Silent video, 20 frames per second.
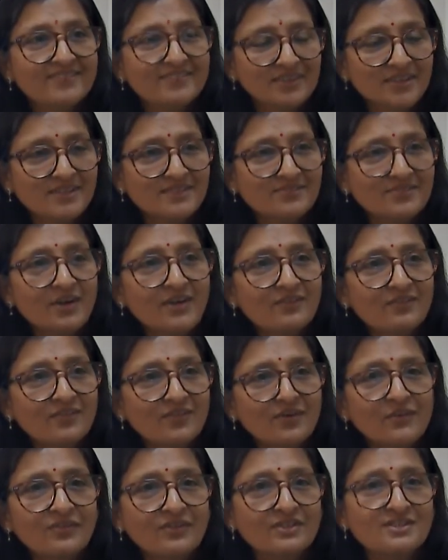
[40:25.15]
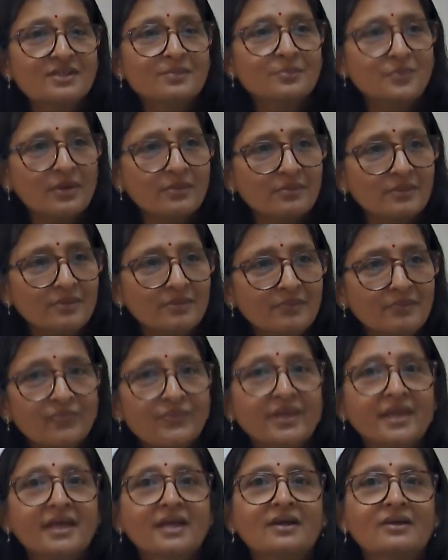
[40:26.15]
was what was the problem?
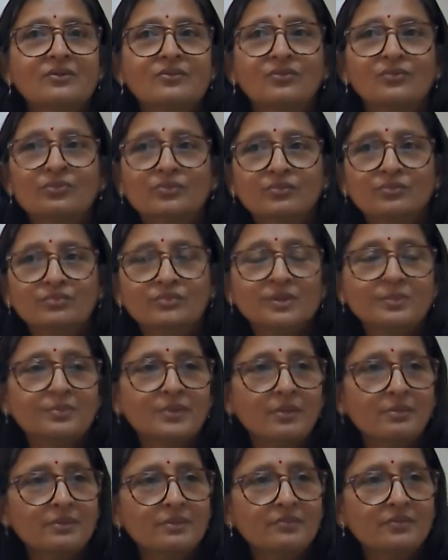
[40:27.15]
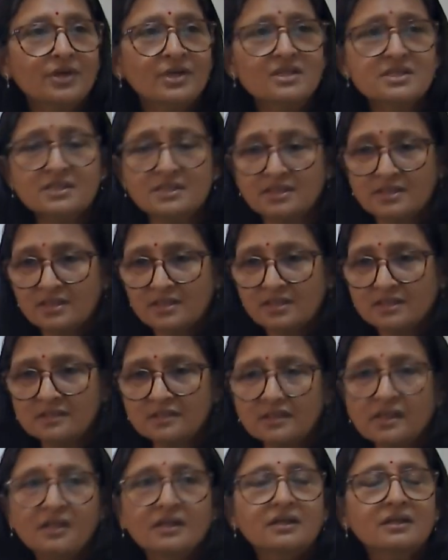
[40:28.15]
The problem was
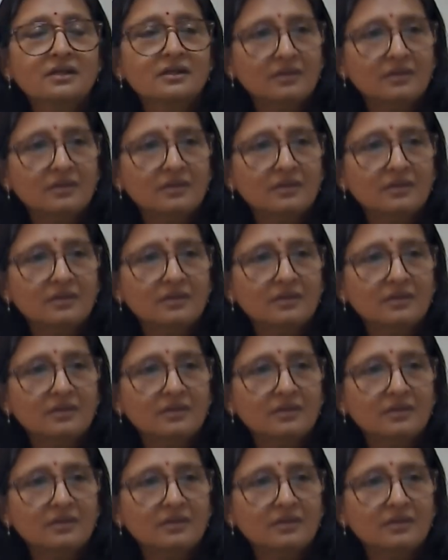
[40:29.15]
the